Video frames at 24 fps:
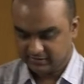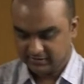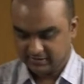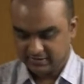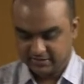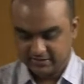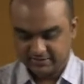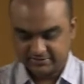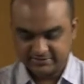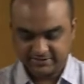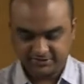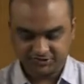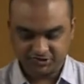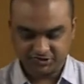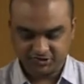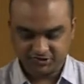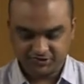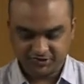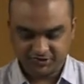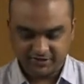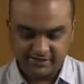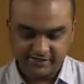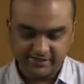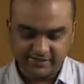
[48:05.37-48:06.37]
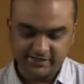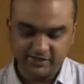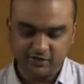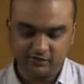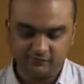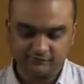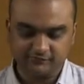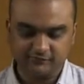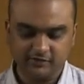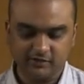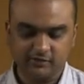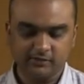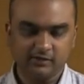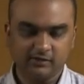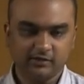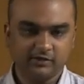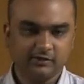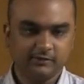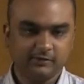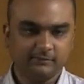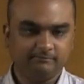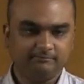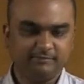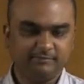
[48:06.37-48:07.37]
section 3D of the
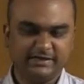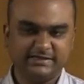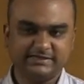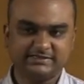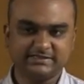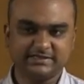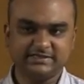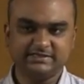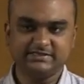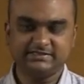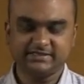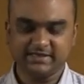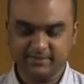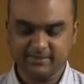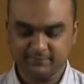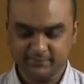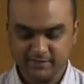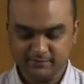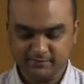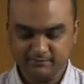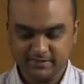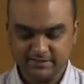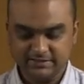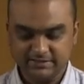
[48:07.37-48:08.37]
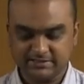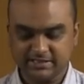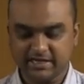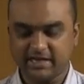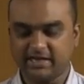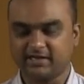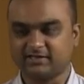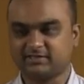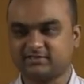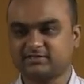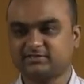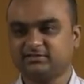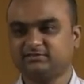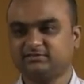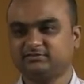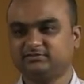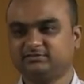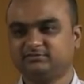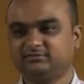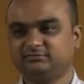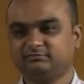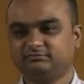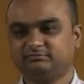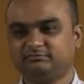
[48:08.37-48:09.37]
Patent Amendment Act,
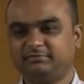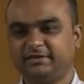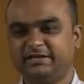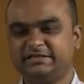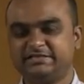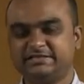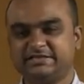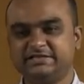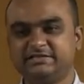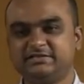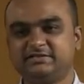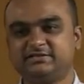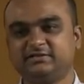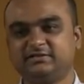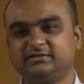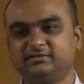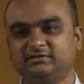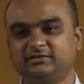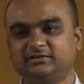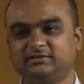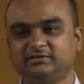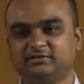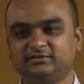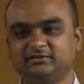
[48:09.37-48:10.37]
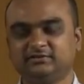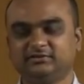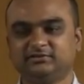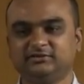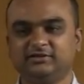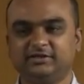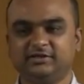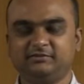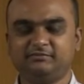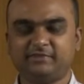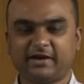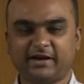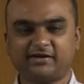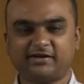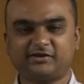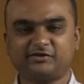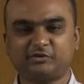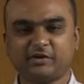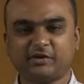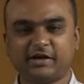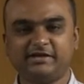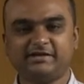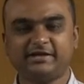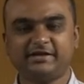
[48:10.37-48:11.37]
patent in bracket you
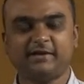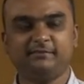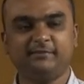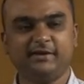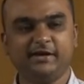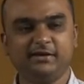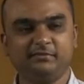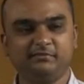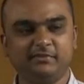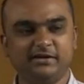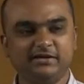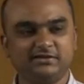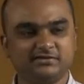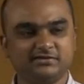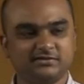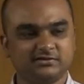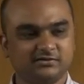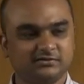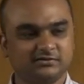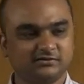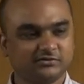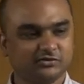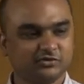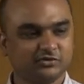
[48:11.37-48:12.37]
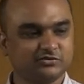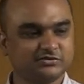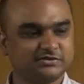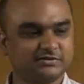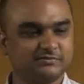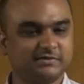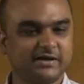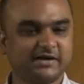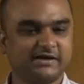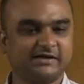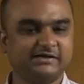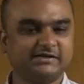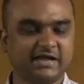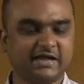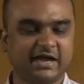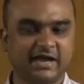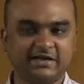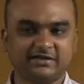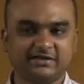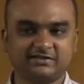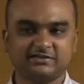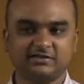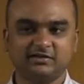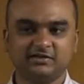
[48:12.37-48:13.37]
write amendment, close the bracket,
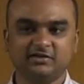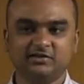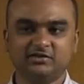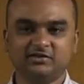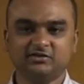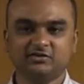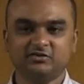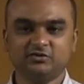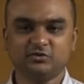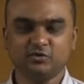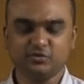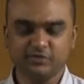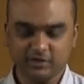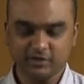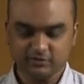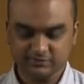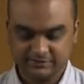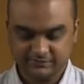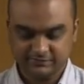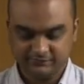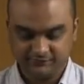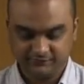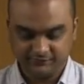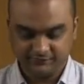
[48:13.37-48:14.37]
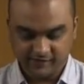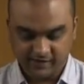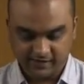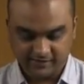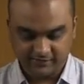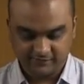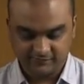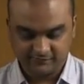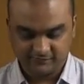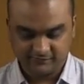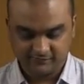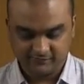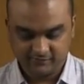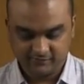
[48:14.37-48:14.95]
Act 2005,